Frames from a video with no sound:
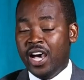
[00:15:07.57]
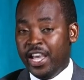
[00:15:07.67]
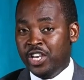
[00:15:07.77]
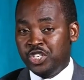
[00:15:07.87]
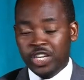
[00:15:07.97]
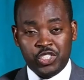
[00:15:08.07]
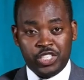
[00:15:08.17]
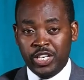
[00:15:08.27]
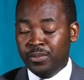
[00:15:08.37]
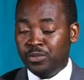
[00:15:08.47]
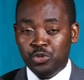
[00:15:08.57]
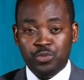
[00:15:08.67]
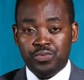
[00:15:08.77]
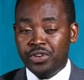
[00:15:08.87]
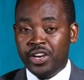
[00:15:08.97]
I just came
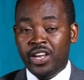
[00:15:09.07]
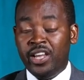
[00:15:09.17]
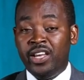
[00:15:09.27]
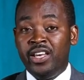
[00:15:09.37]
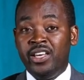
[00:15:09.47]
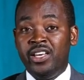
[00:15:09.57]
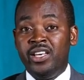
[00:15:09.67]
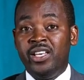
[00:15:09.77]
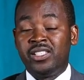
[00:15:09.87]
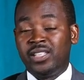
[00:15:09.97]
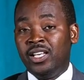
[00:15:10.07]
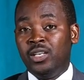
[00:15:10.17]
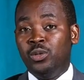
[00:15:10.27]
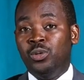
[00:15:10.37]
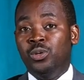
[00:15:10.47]
to praise
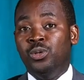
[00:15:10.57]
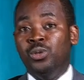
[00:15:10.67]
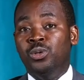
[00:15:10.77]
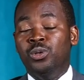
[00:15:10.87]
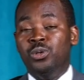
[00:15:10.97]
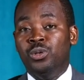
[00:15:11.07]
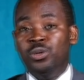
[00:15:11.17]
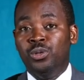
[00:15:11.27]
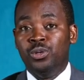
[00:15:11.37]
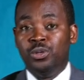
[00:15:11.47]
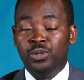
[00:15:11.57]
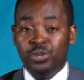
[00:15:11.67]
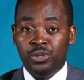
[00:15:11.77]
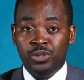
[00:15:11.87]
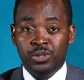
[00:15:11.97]
the
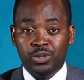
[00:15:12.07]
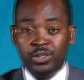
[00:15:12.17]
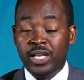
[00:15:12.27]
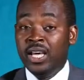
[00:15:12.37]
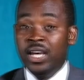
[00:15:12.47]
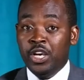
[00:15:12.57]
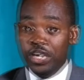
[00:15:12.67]
Lord.